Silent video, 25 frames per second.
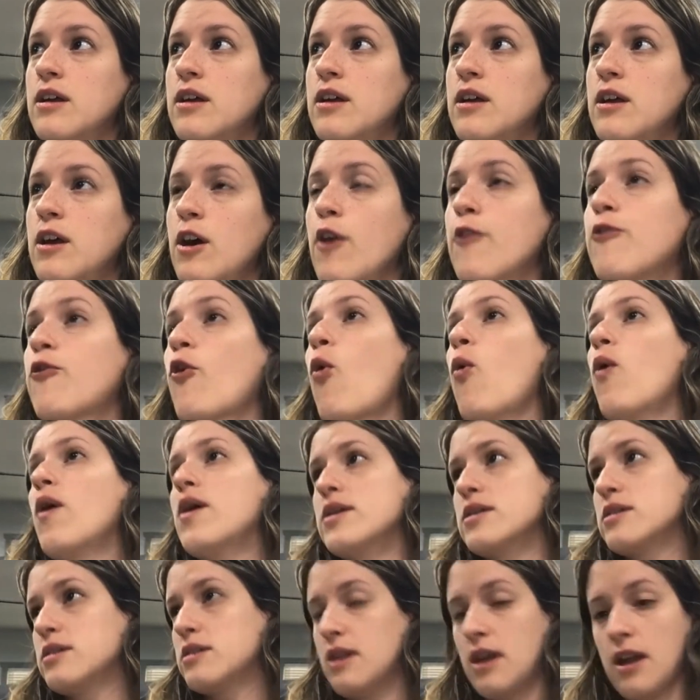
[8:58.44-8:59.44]
of
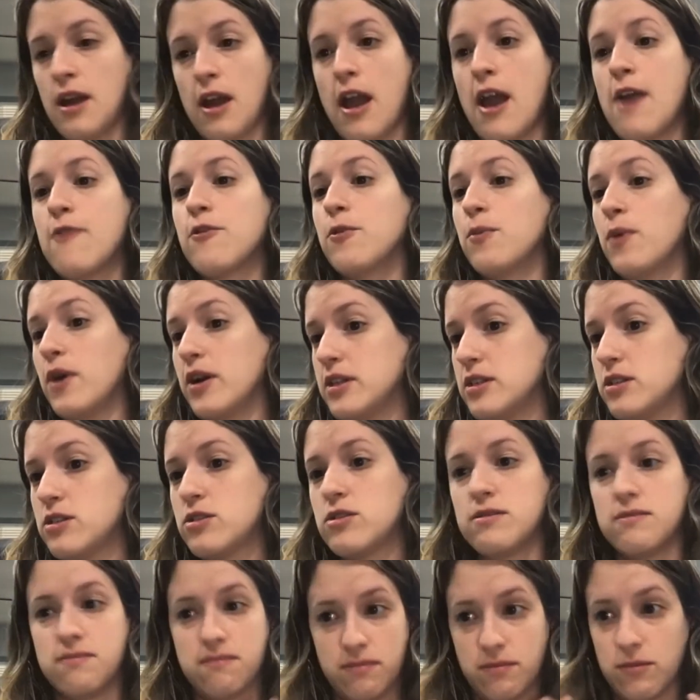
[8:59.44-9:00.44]
course
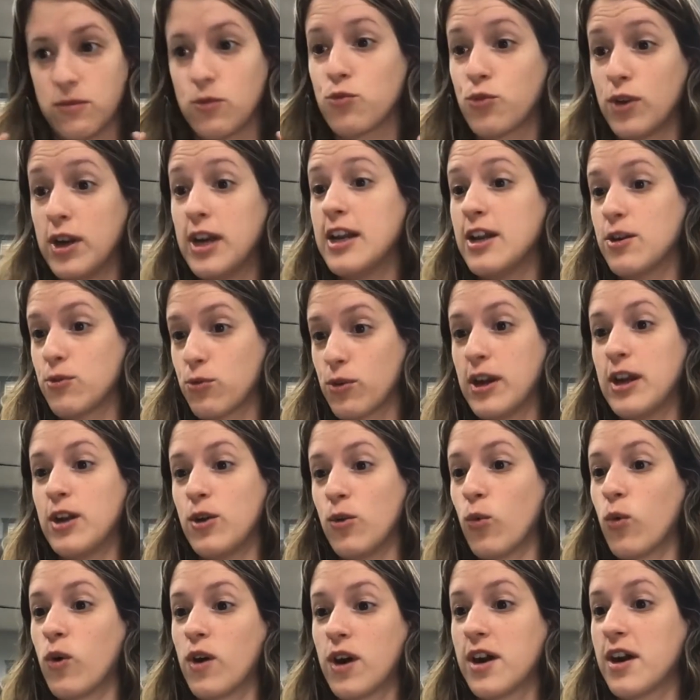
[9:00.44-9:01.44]
everybody's really, really
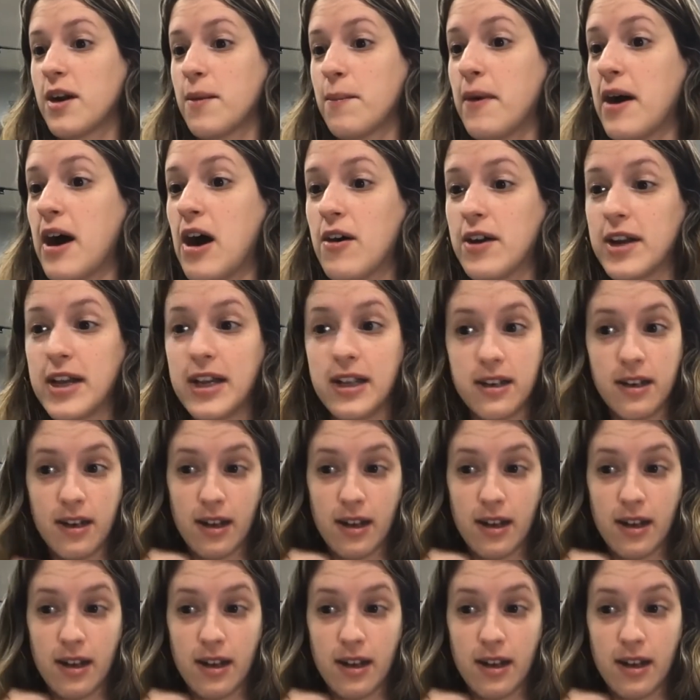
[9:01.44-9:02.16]
worried about it.